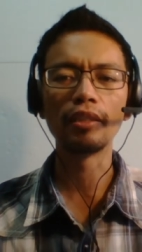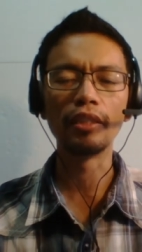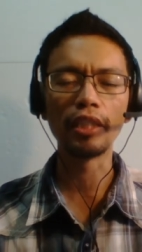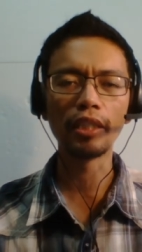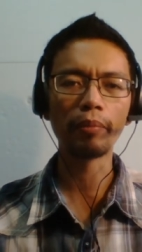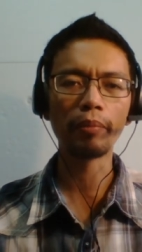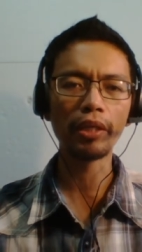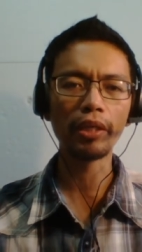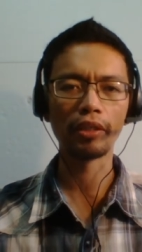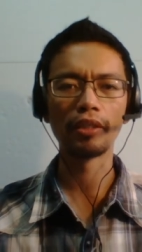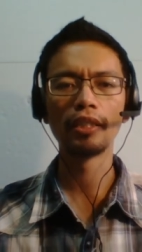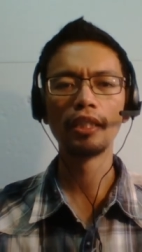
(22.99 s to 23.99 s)
deal
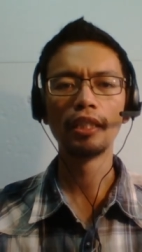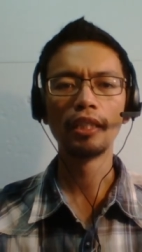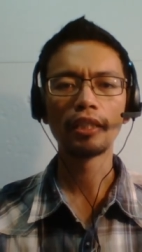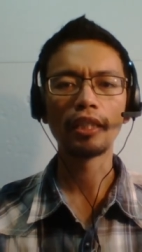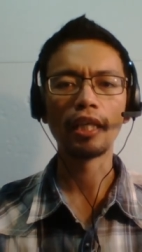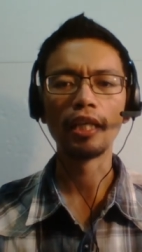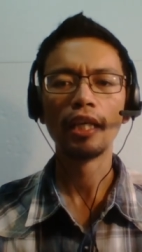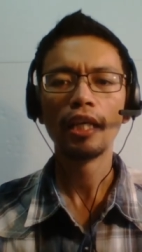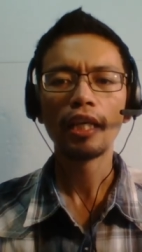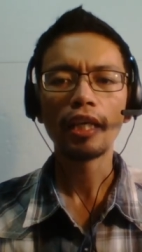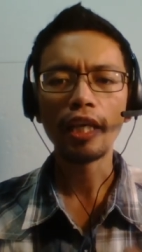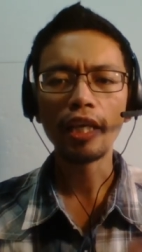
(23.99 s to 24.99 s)
maker. Okay.
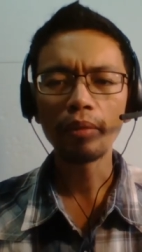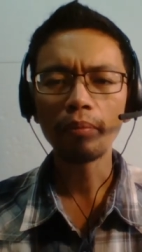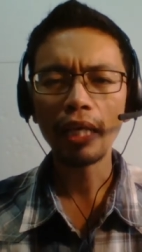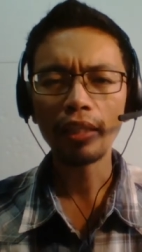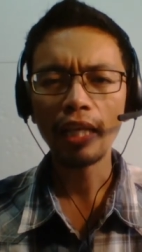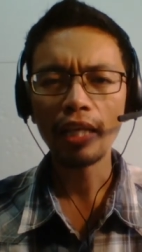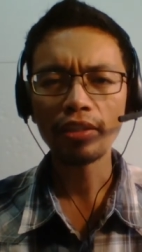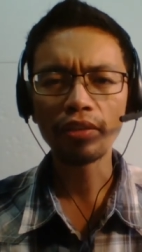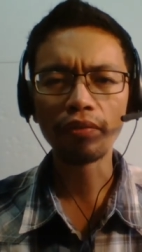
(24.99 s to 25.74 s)
In my last